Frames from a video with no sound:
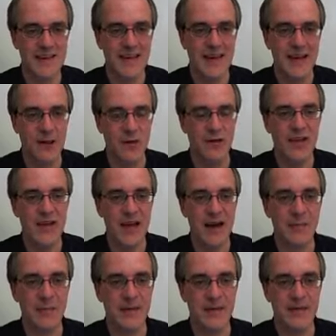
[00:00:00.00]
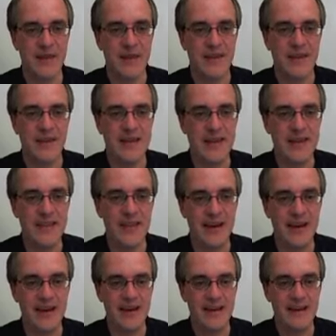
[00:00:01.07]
and looking up either